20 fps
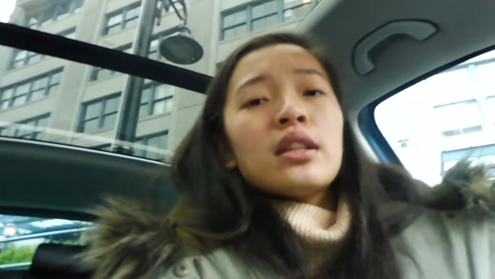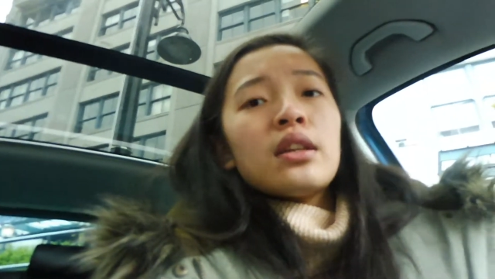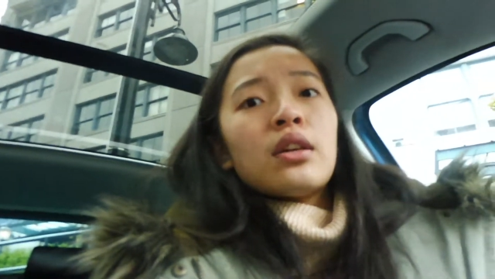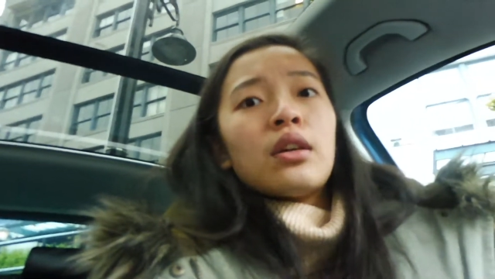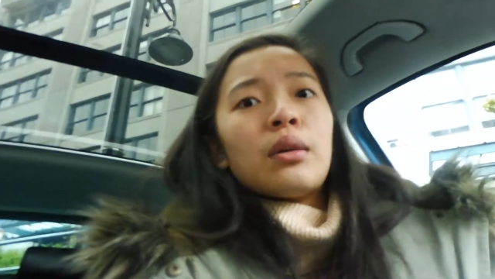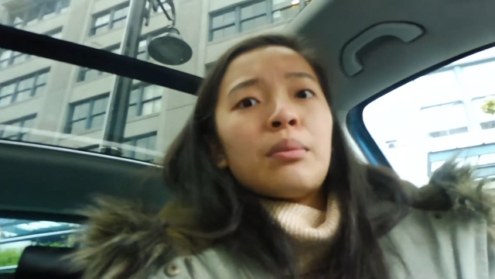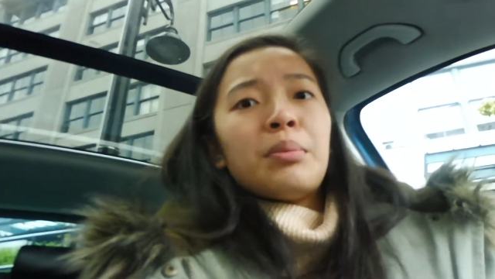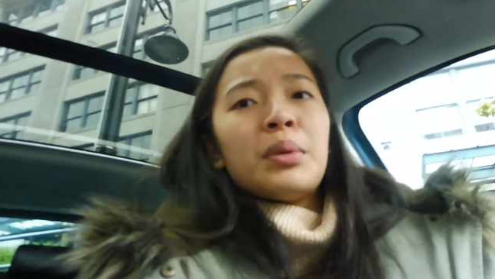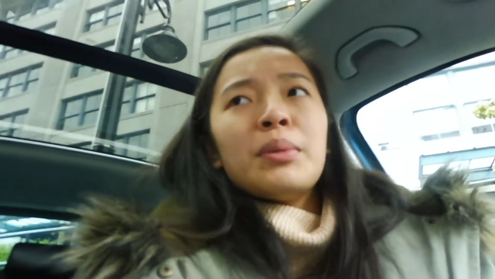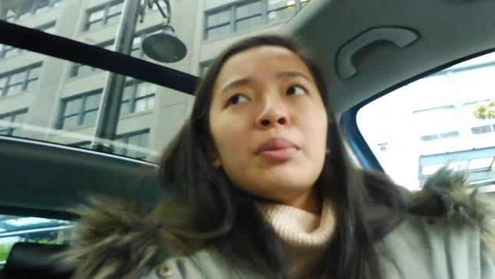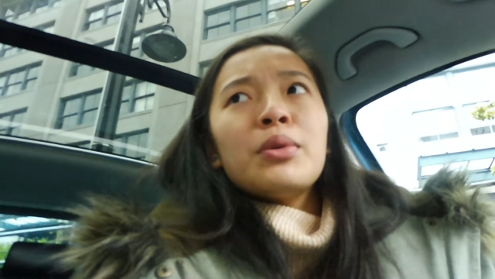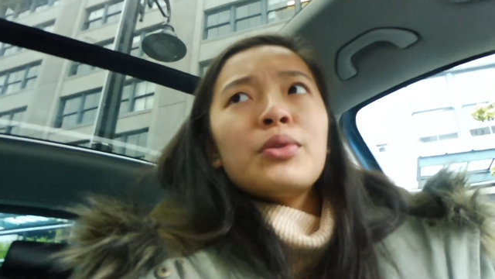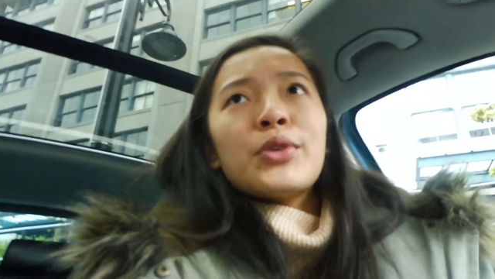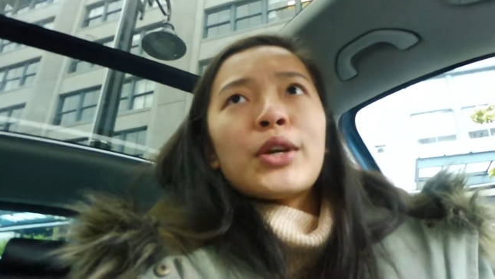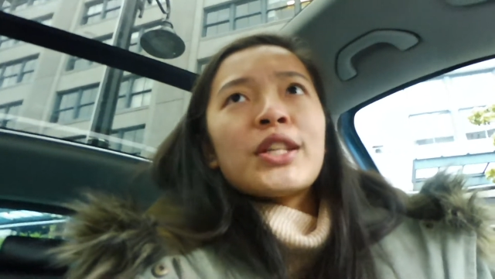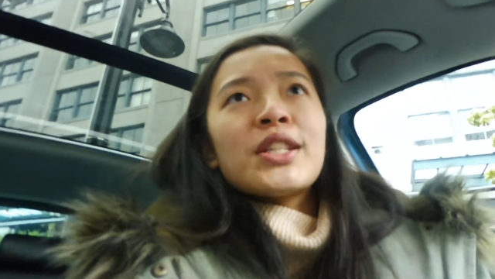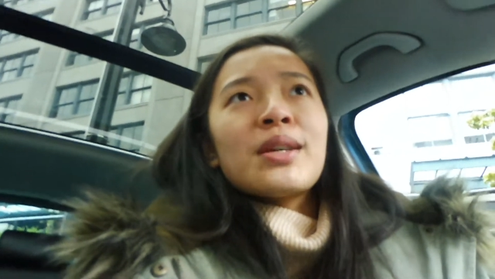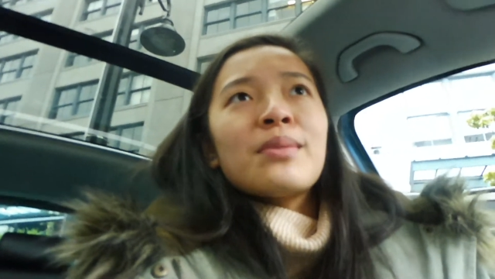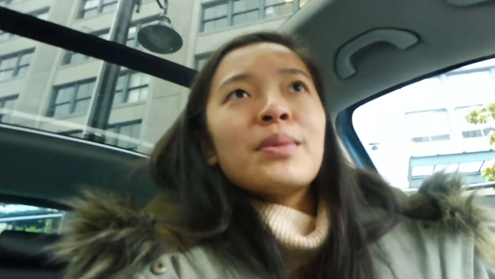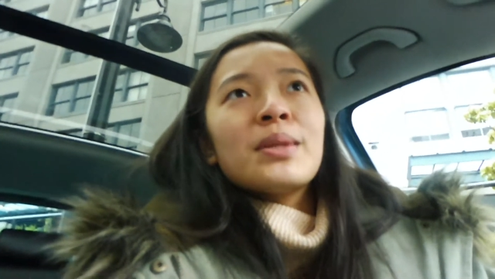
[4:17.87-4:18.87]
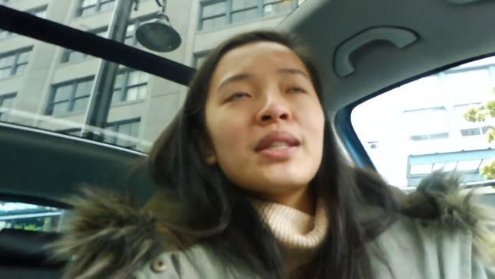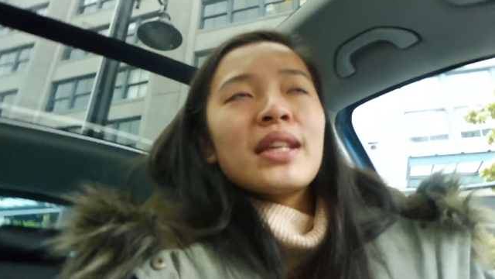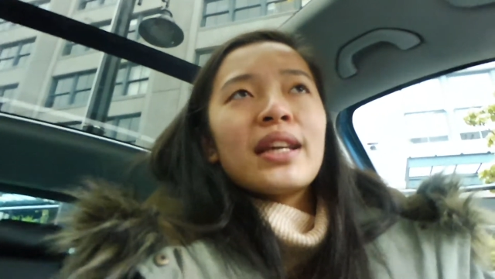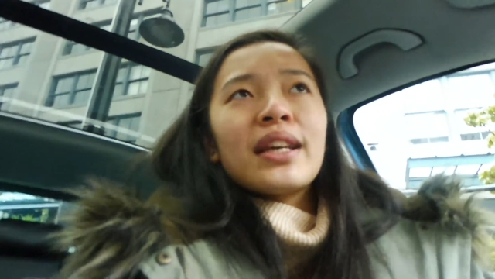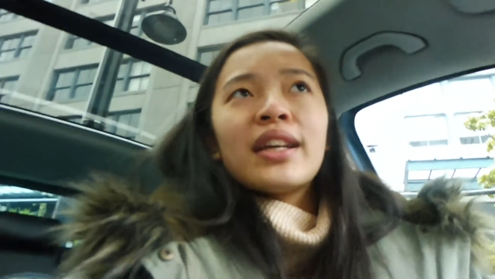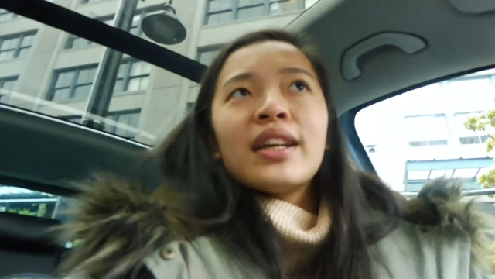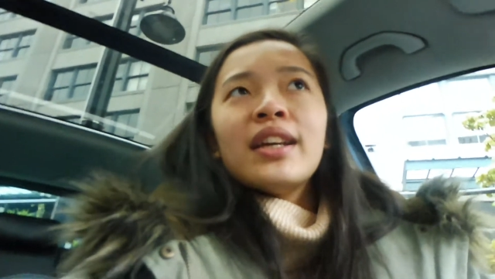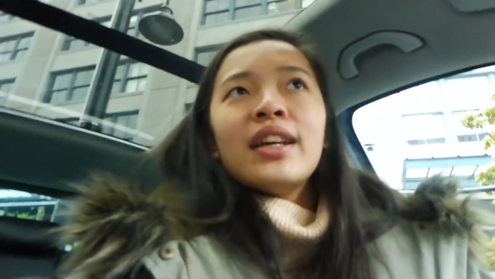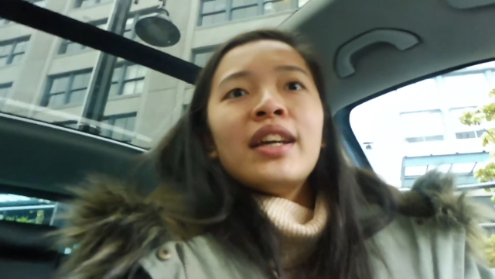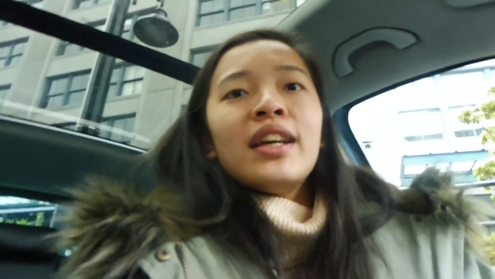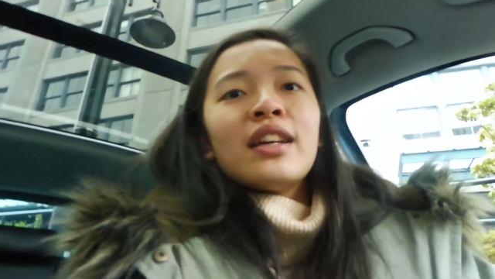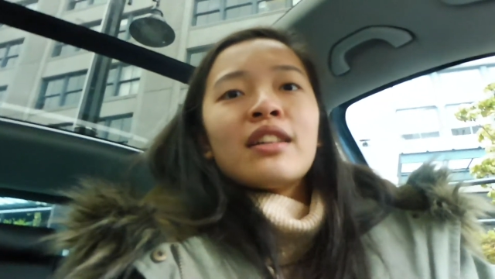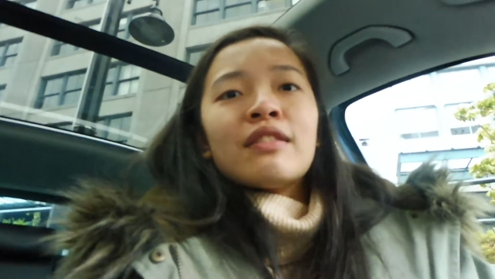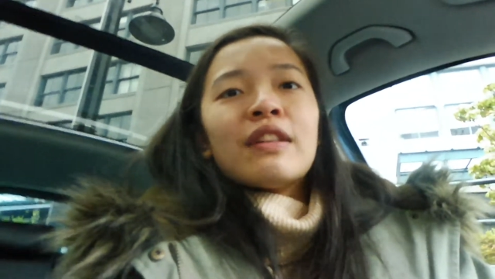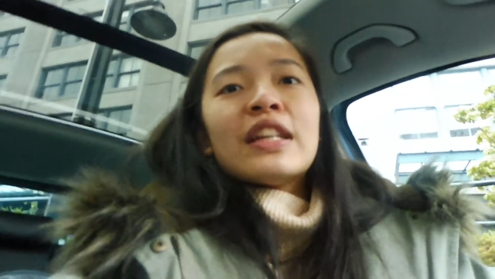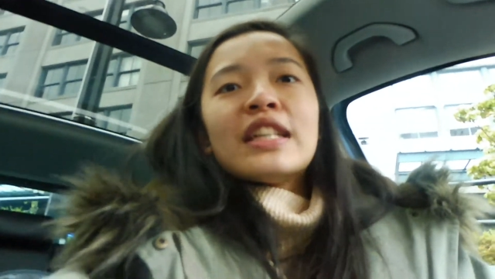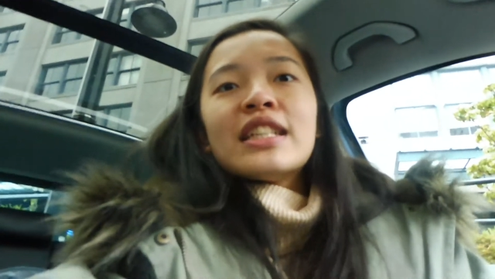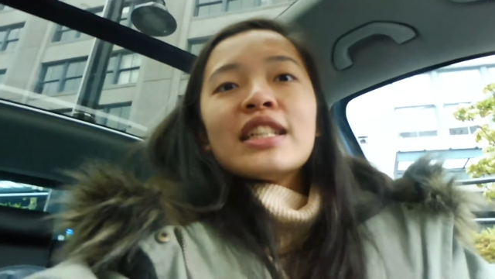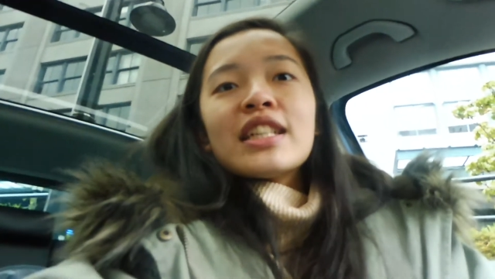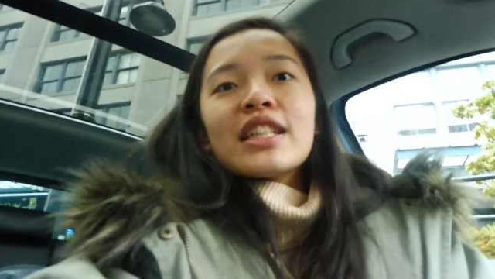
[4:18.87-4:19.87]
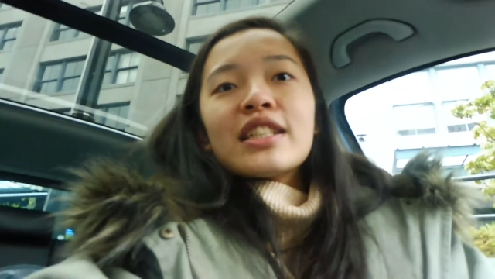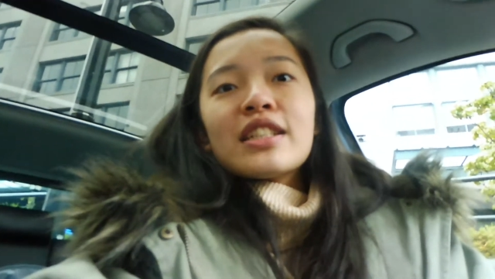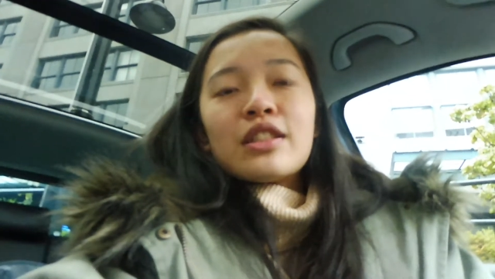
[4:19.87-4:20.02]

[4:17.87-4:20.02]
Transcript: There are people dressed up as like reindeers